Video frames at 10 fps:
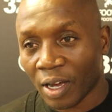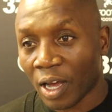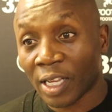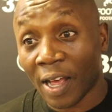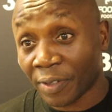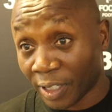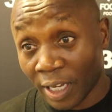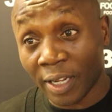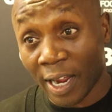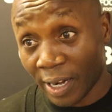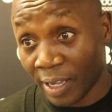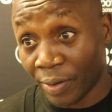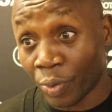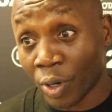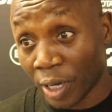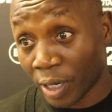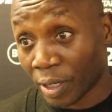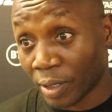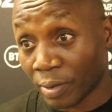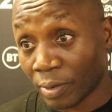Uh, I've seen Anthony
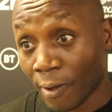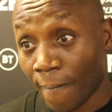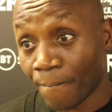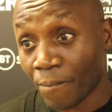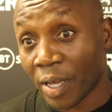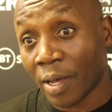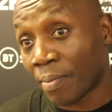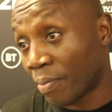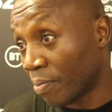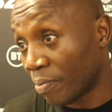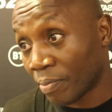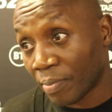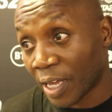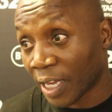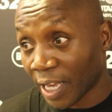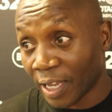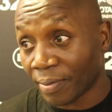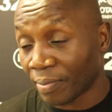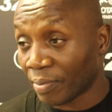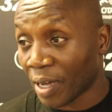work. Um,
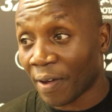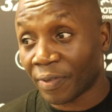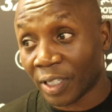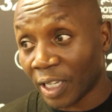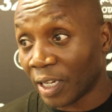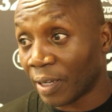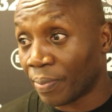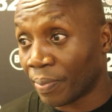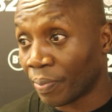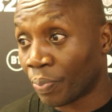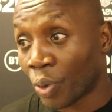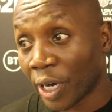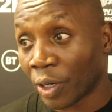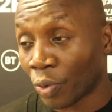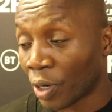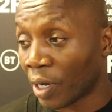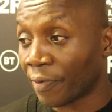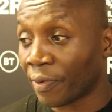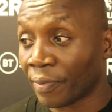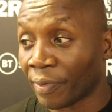again, I've seen him put in the
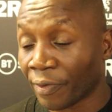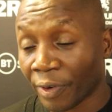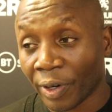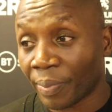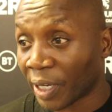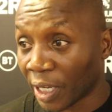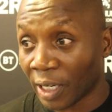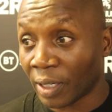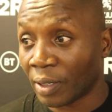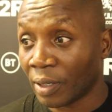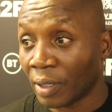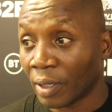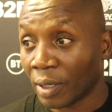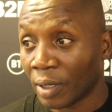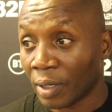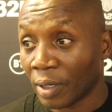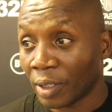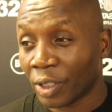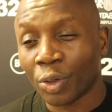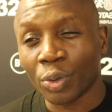work from the very beginning
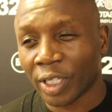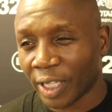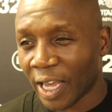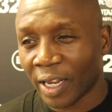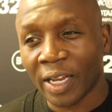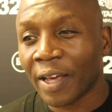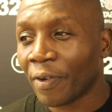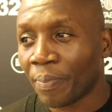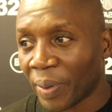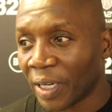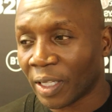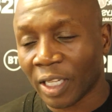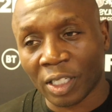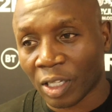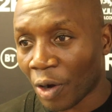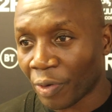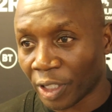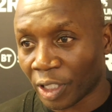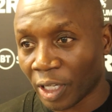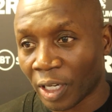till today, and never been
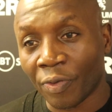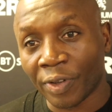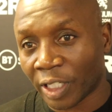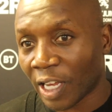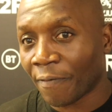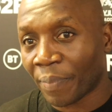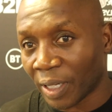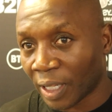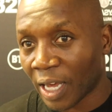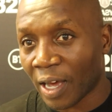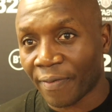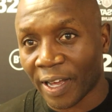discouraged. And obviously, I've been there.